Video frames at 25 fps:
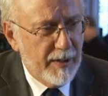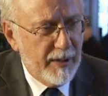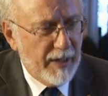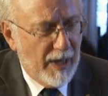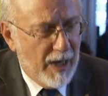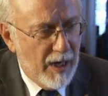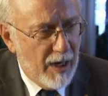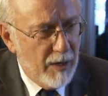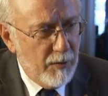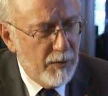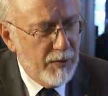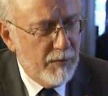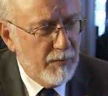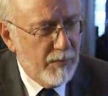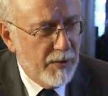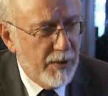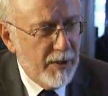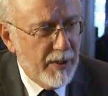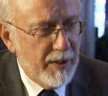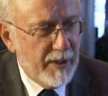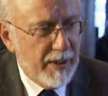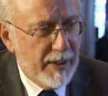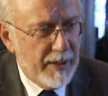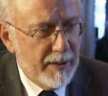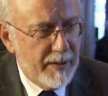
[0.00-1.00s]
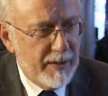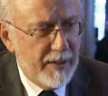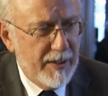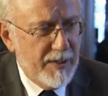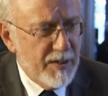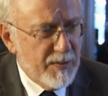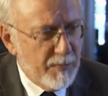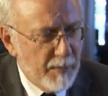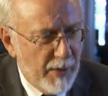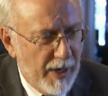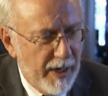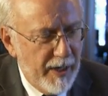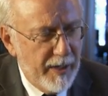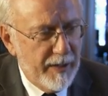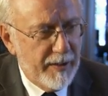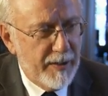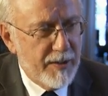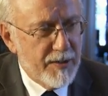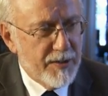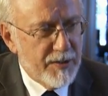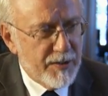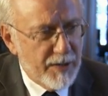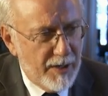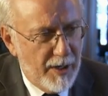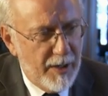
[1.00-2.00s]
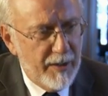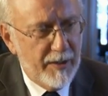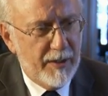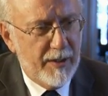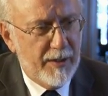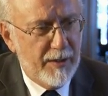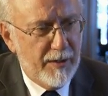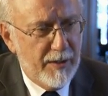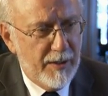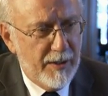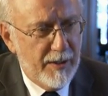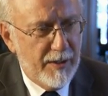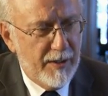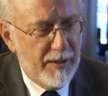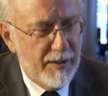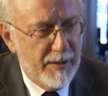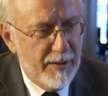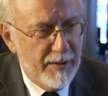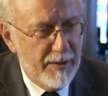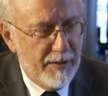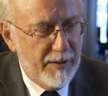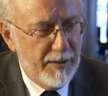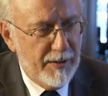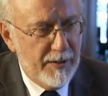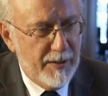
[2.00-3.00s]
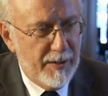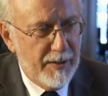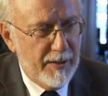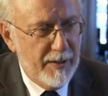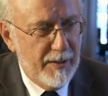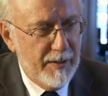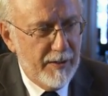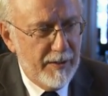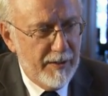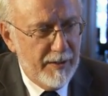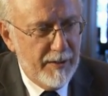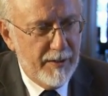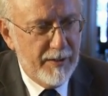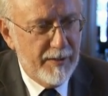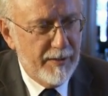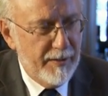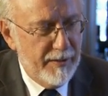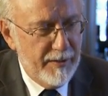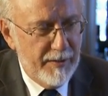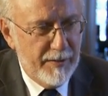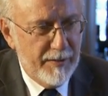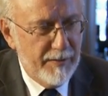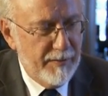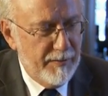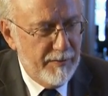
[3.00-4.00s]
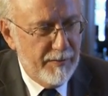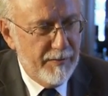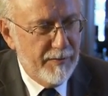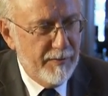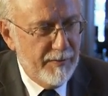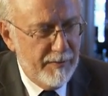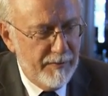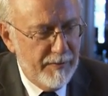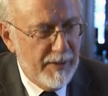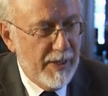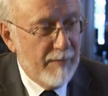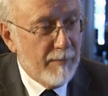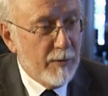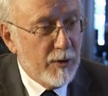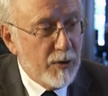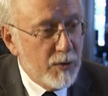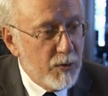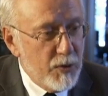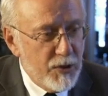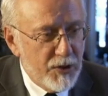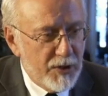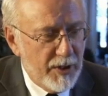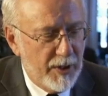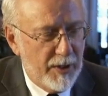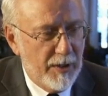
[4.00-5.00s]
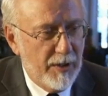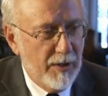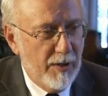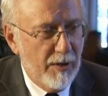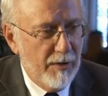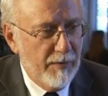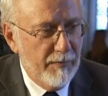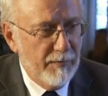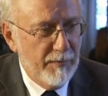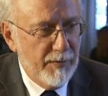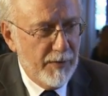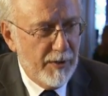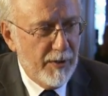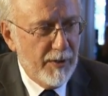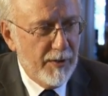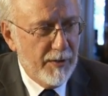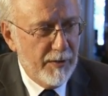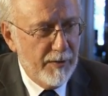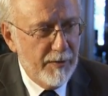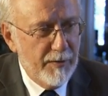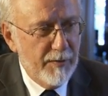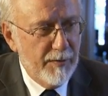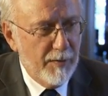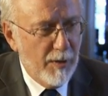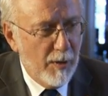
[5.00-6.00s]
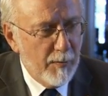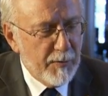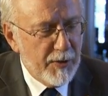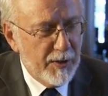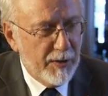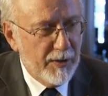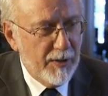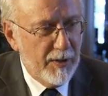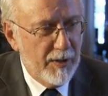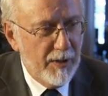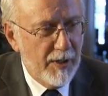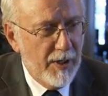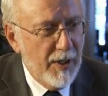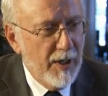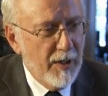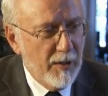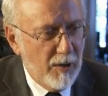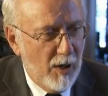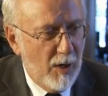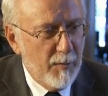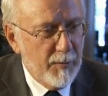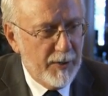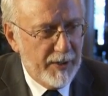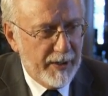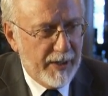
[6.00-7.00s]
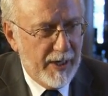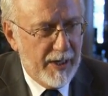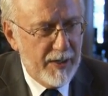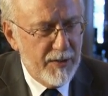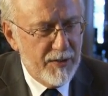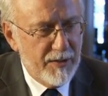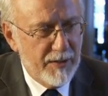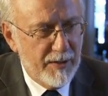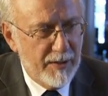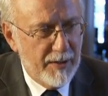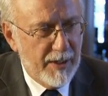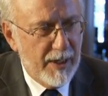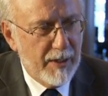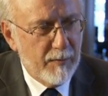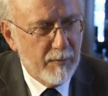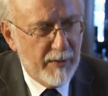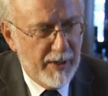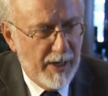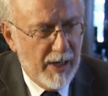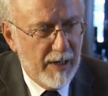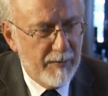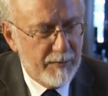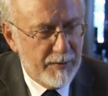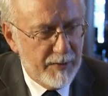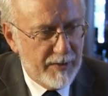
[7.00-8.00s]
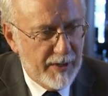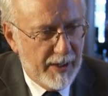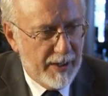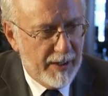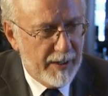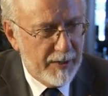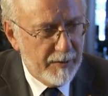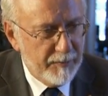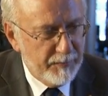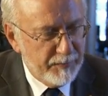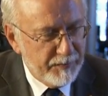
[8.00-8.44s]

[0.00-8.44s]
Kao, the work that inspired and started the evolution of optical communication that we have today.